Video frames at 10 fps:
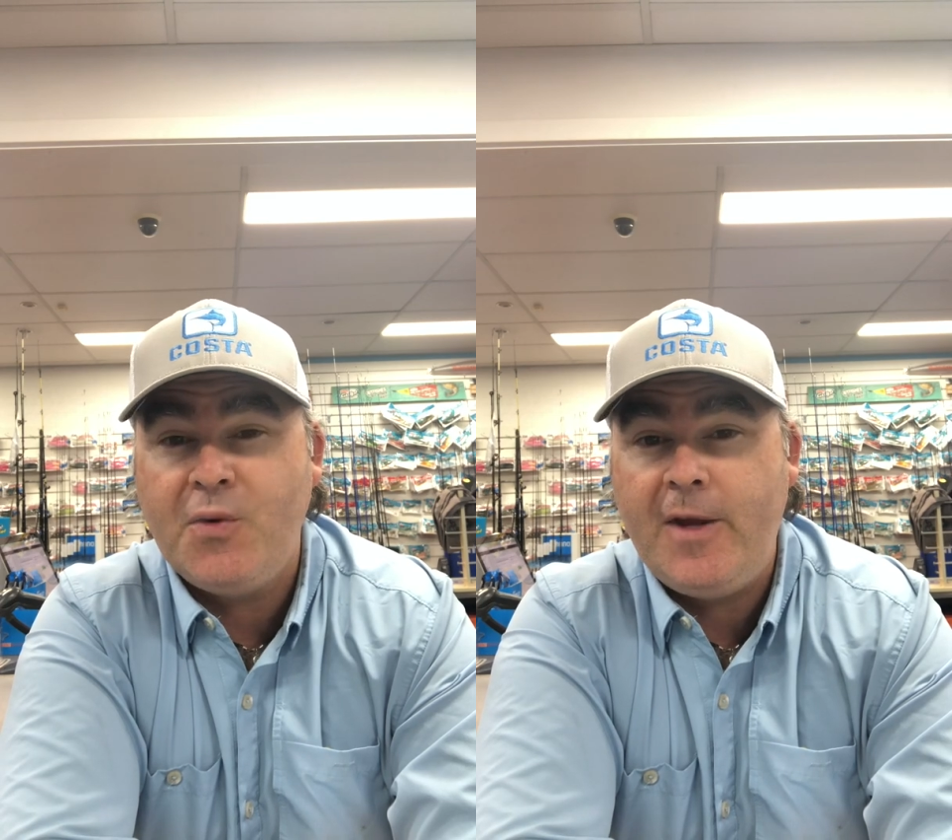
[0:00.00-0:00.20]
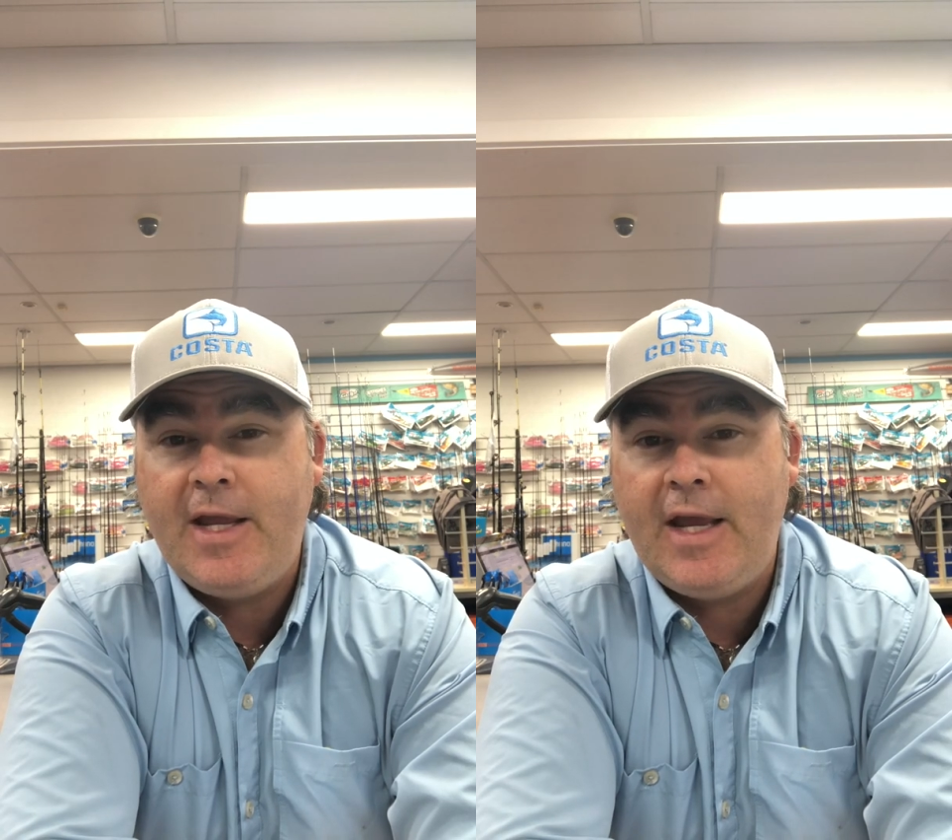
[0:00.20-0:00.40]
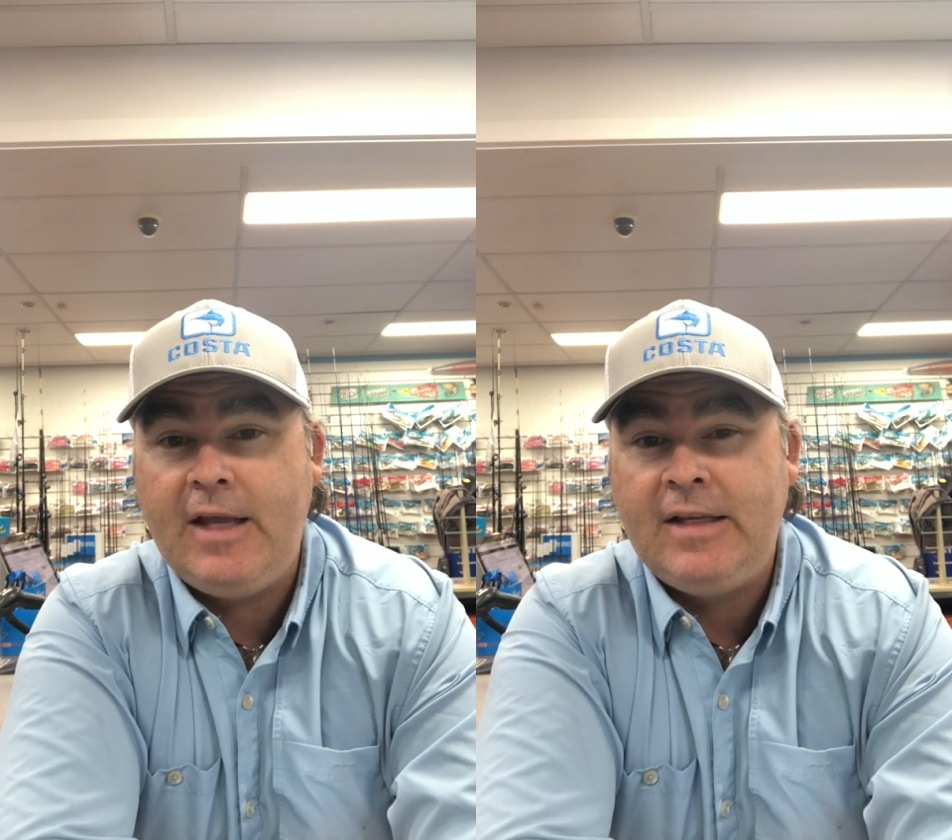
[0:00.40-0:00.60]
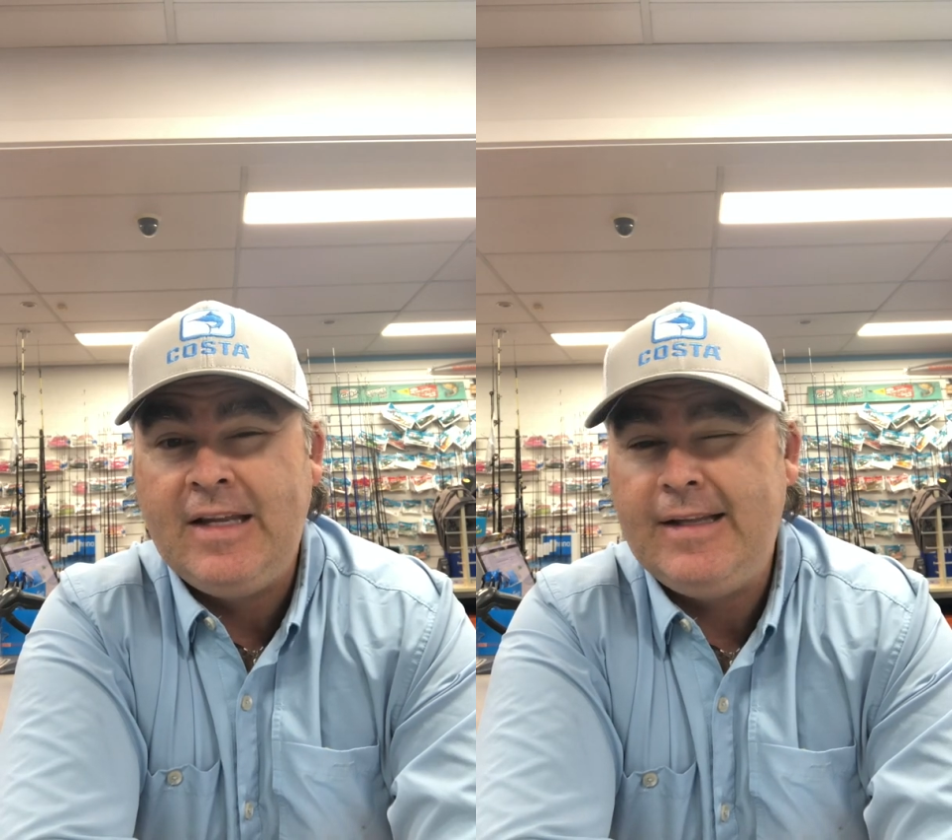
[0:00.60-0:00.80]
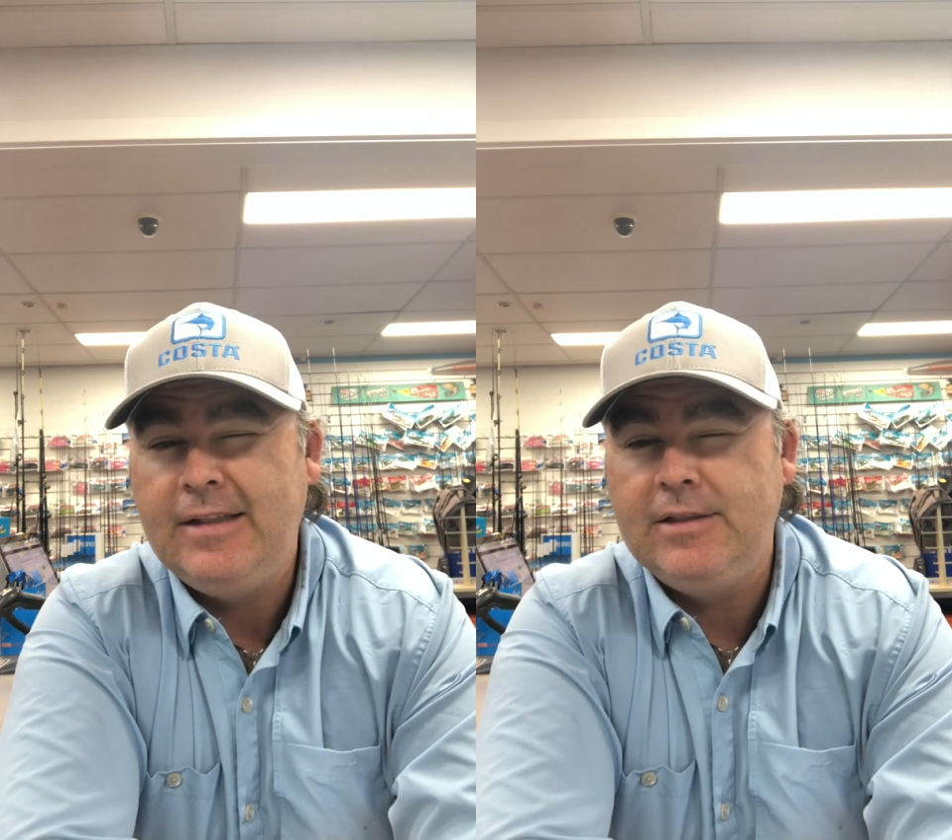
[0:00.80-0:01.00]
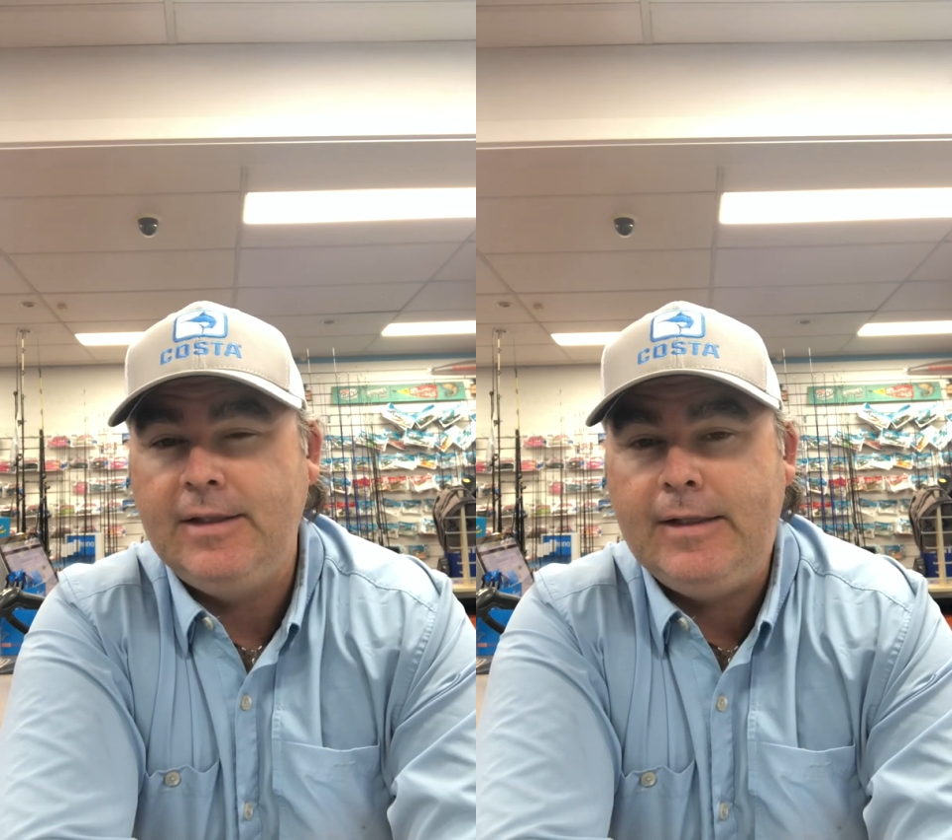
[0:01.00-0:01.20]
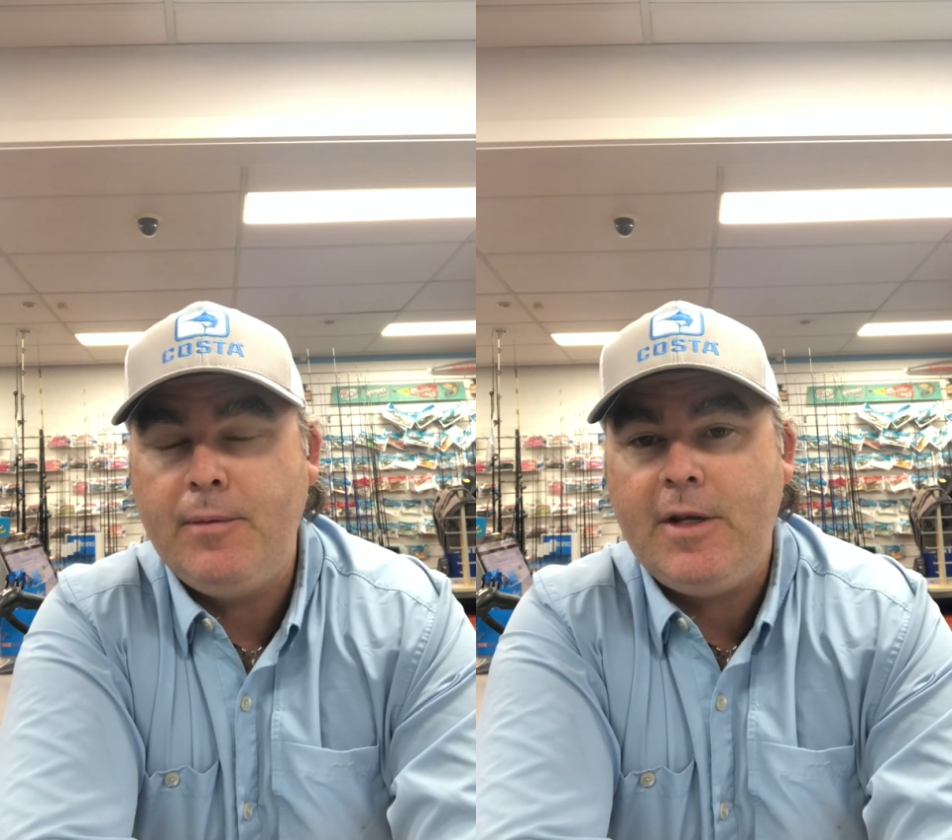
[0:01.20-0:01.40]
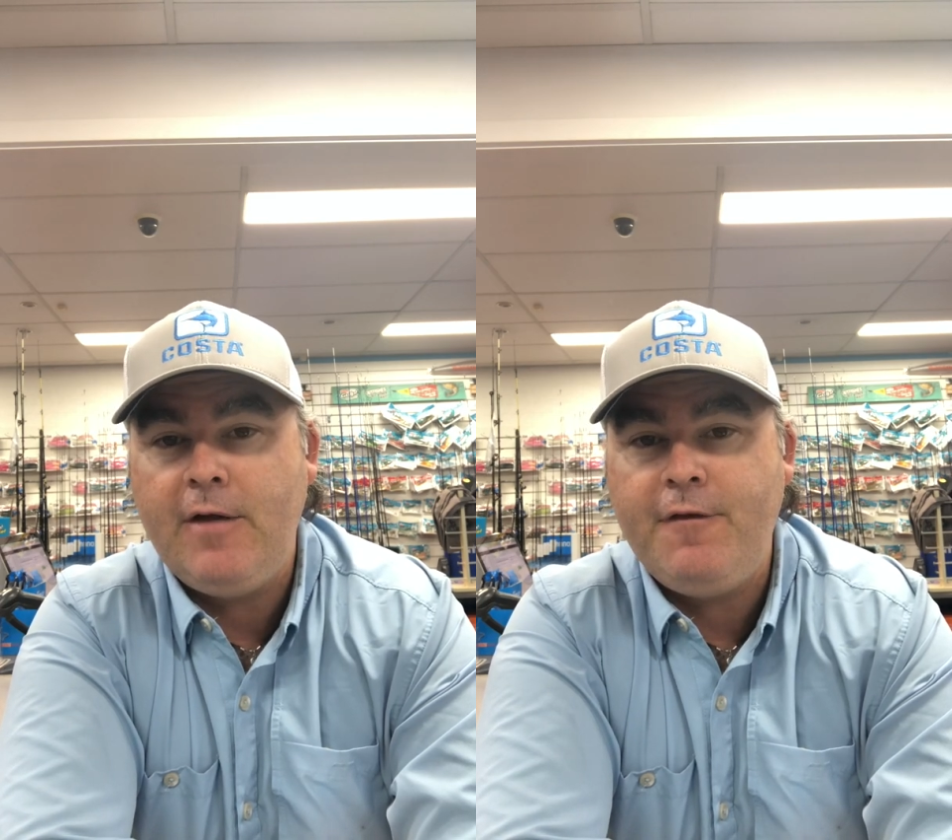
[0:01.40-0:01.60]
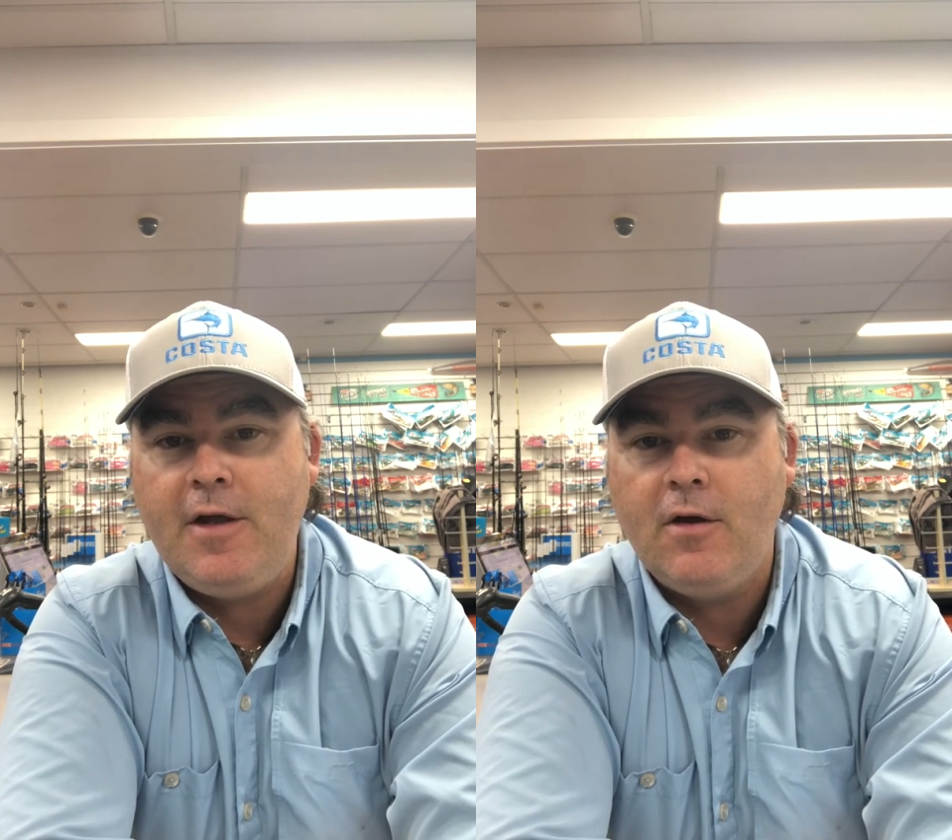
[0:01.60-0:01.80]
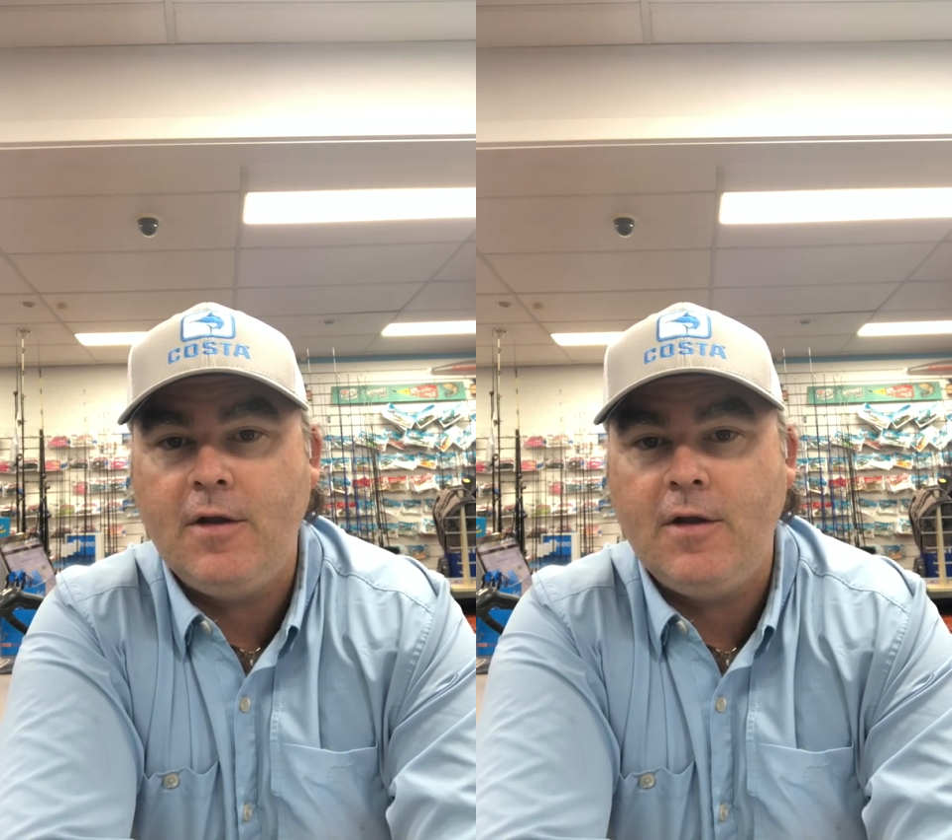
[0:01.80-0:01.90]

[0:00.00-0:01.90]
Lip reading: weekend looks a little bit iffy.